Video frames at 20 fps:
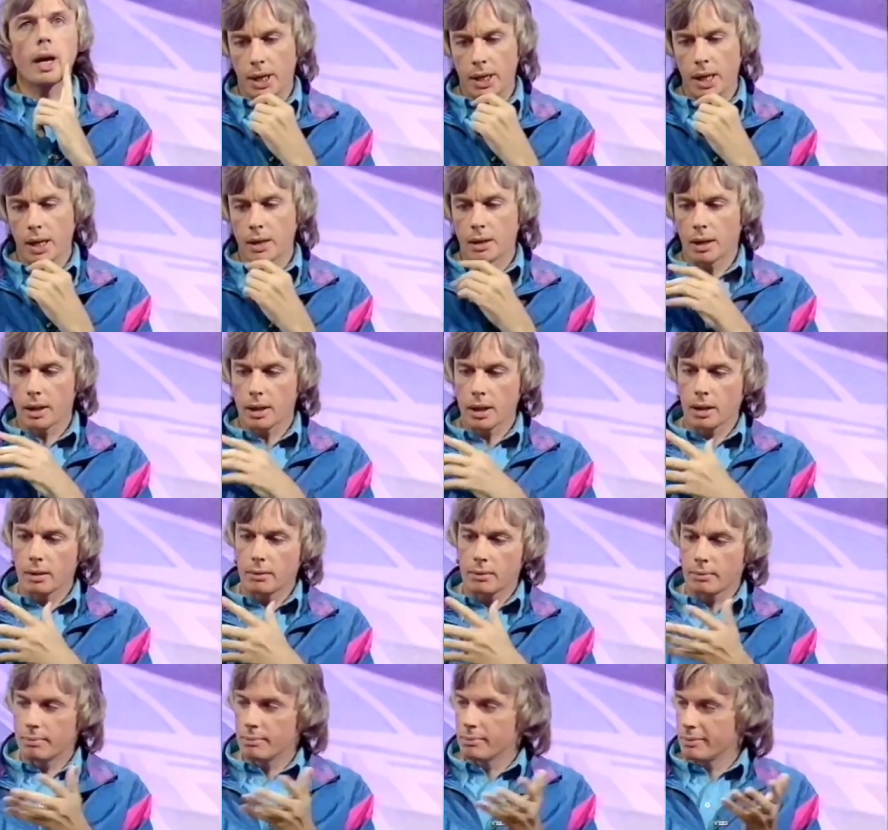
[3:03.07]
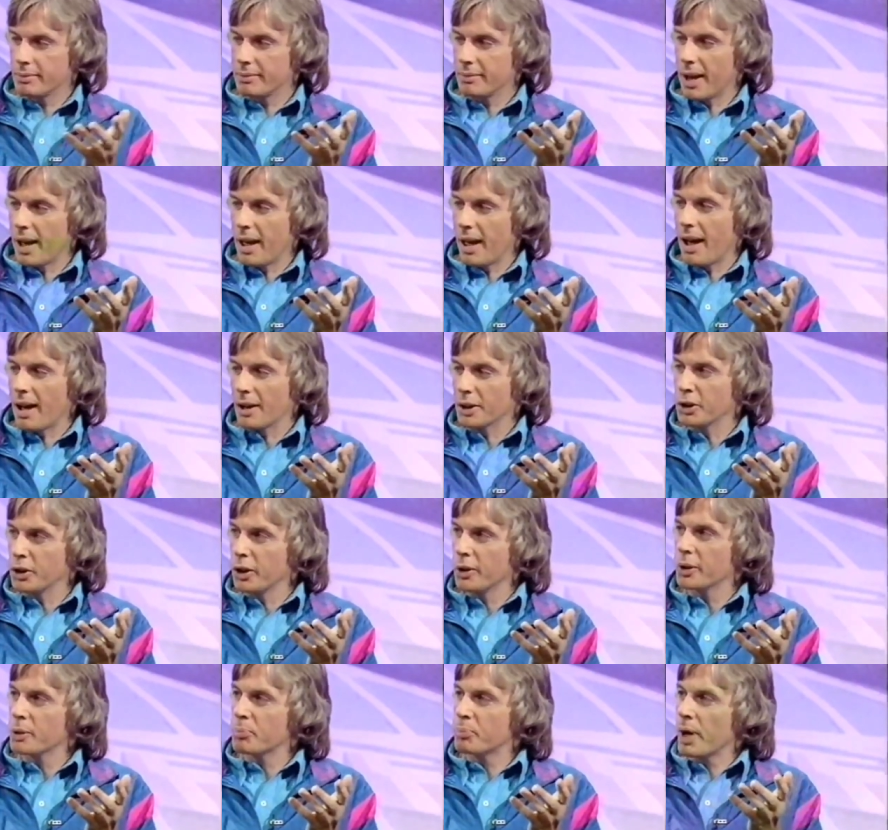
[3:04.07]
Again, you
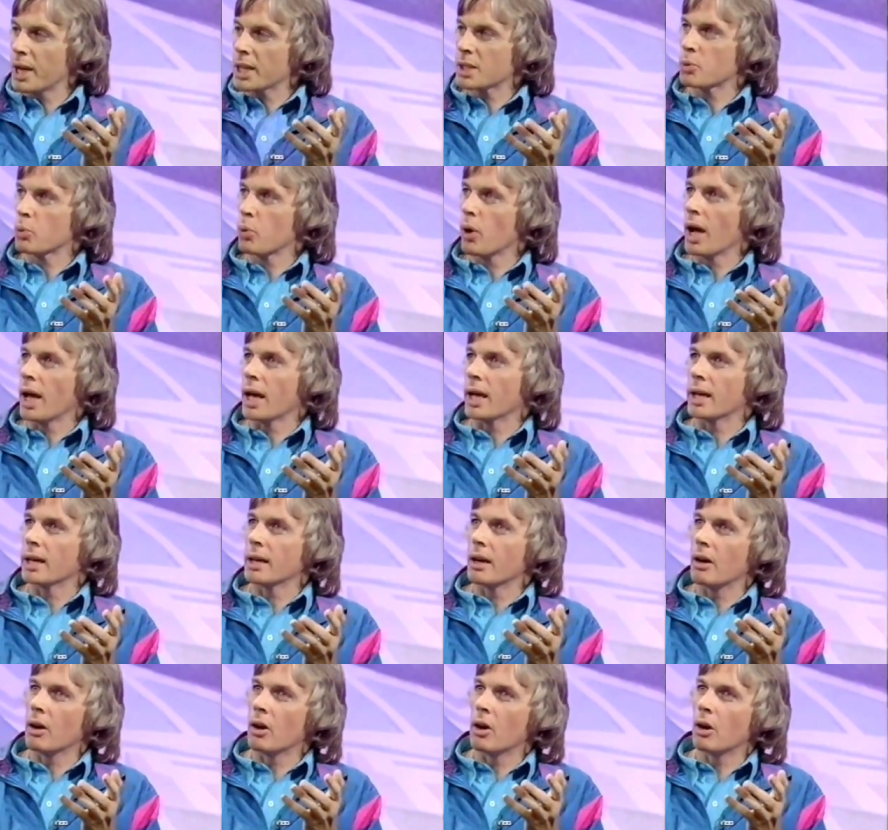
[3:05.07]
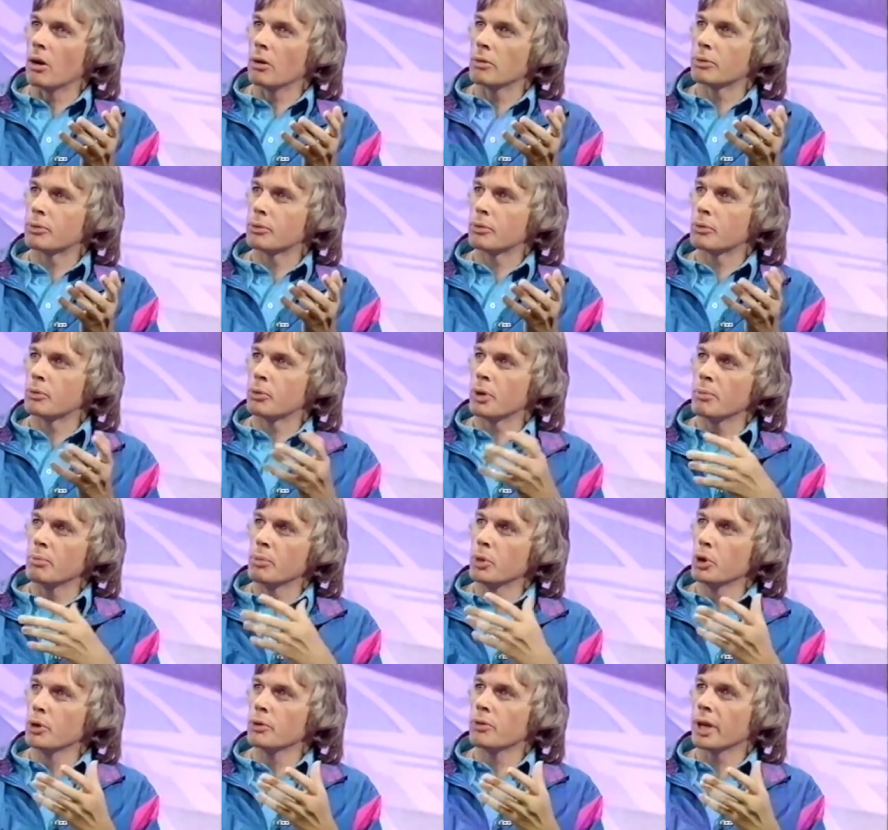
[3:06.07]
know the best way of
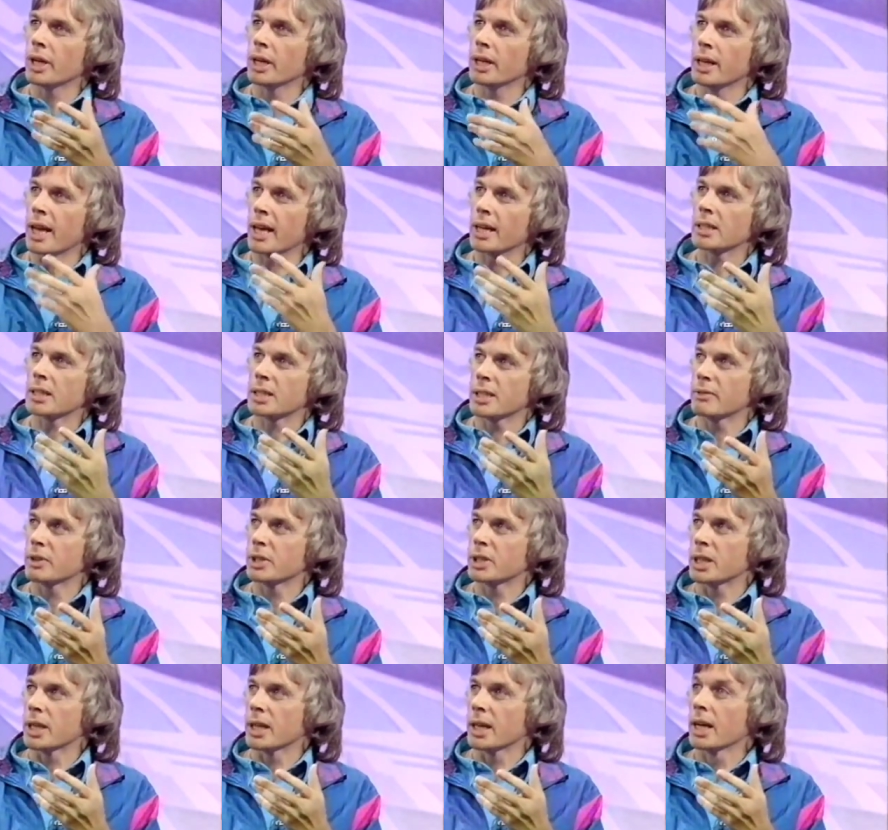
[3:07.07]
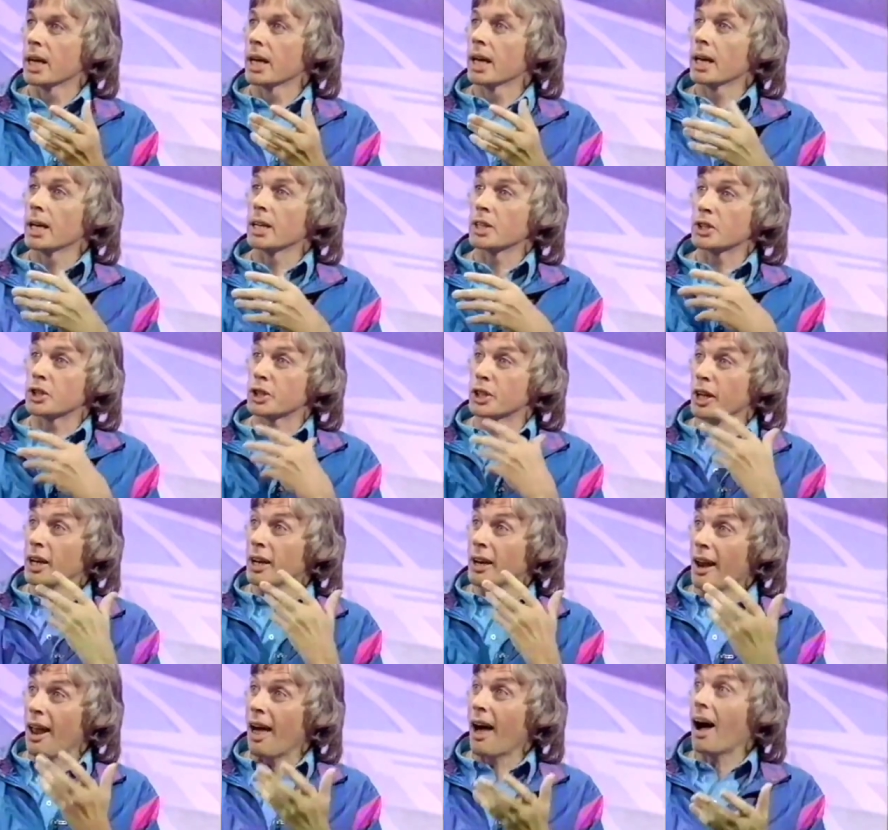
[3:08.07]
removing negativity is to
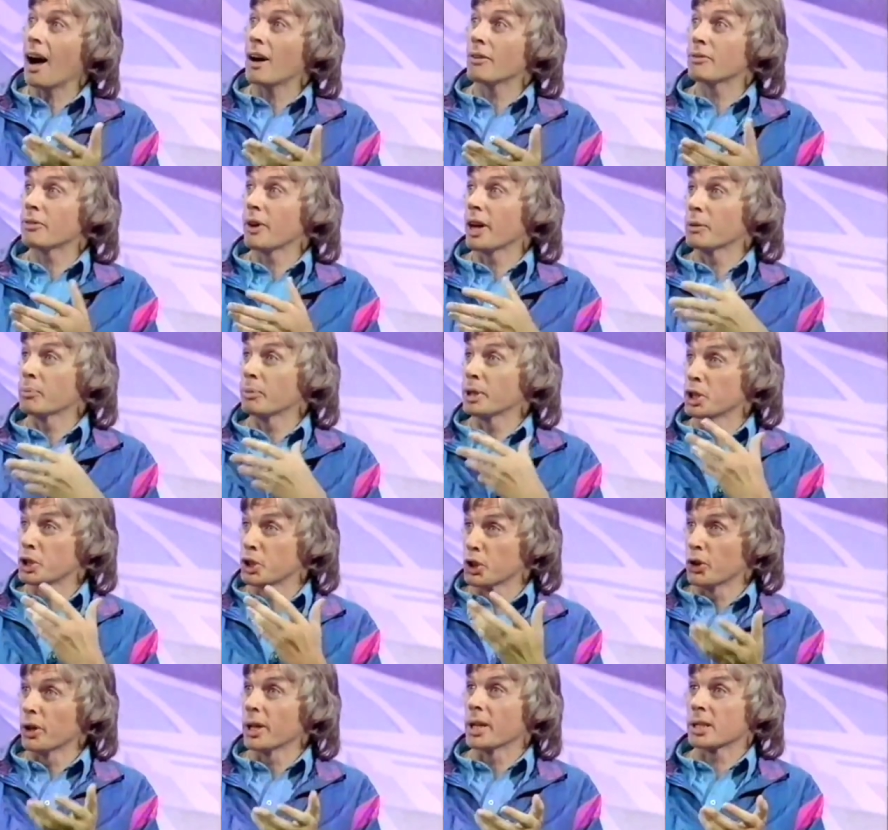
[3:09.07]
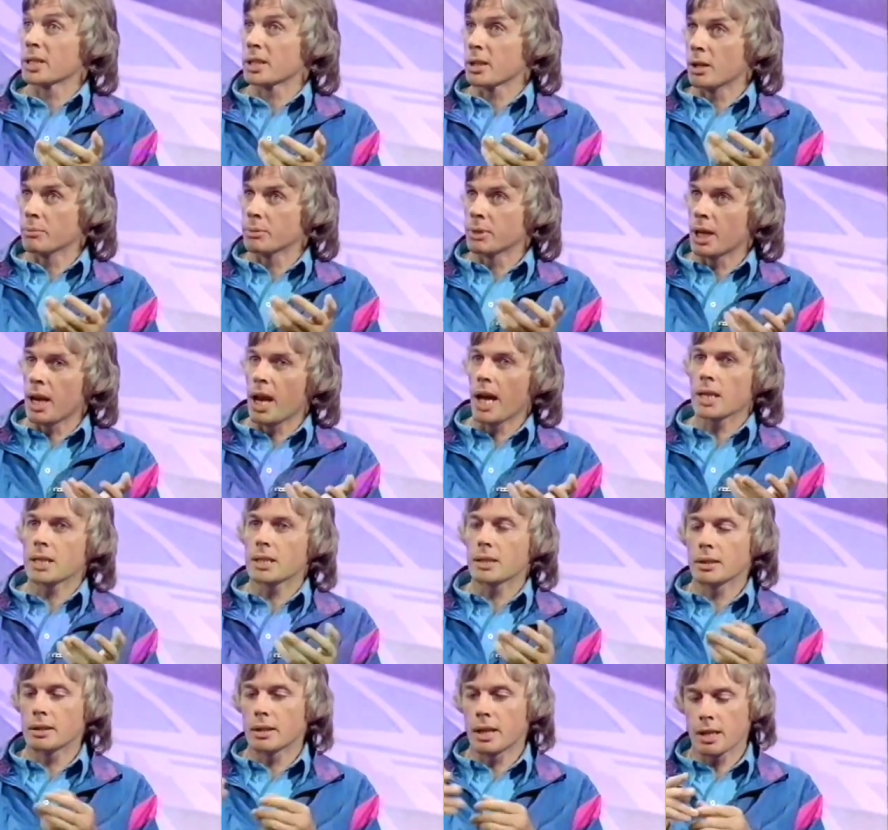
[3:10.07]
laugh and be joyous. So I'm
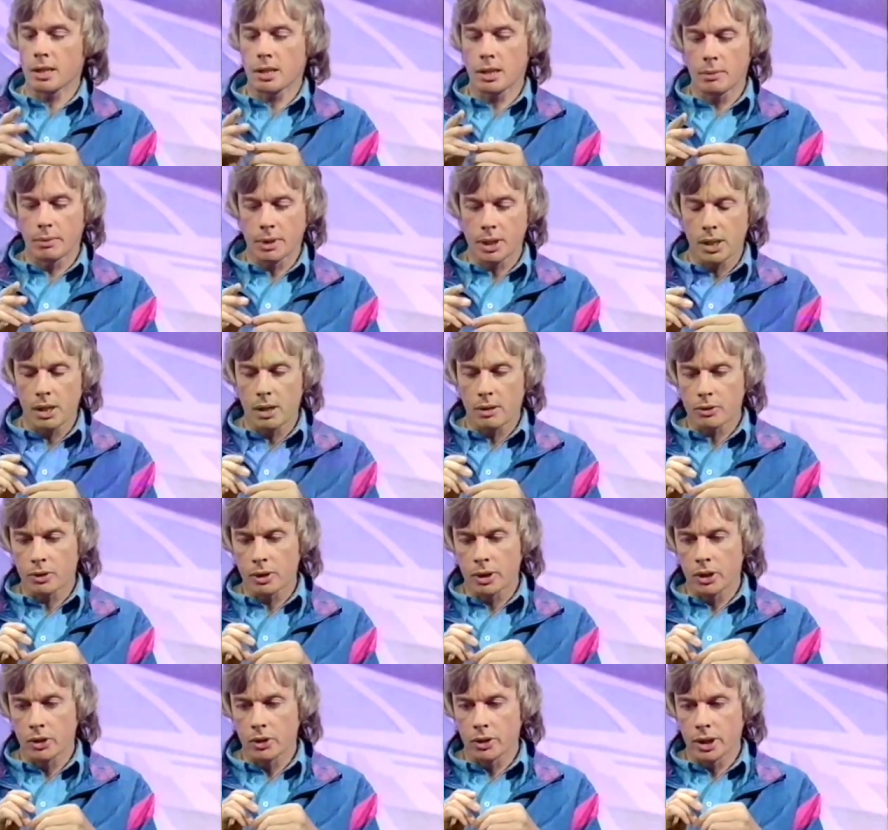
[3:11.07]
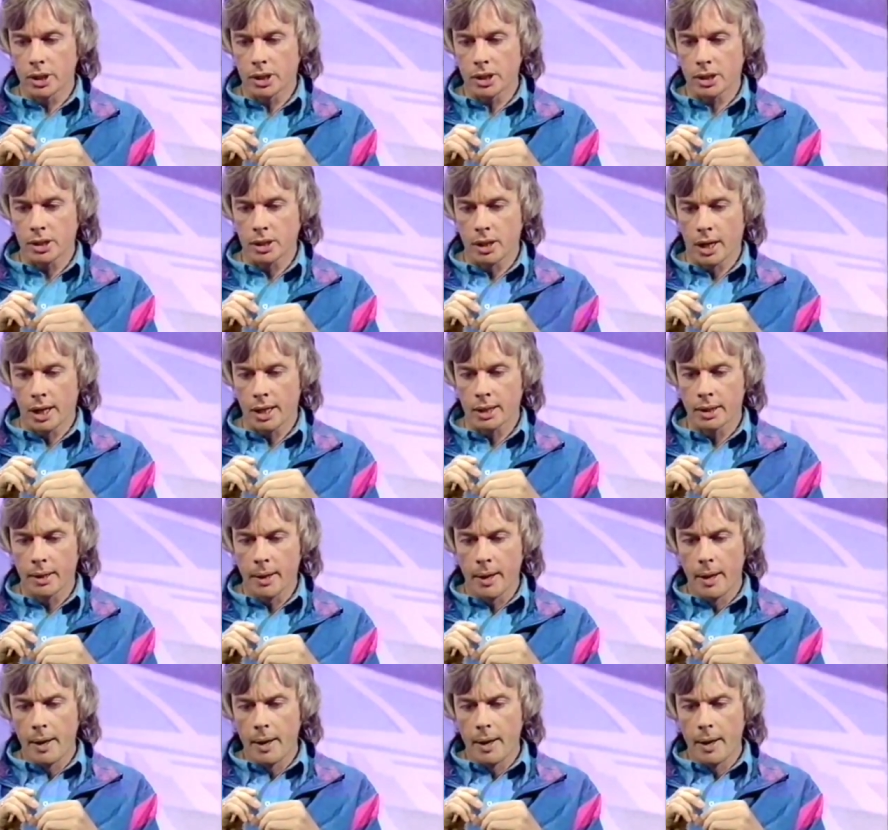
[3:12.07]
delighted that there's so much laughter in the audience tonight.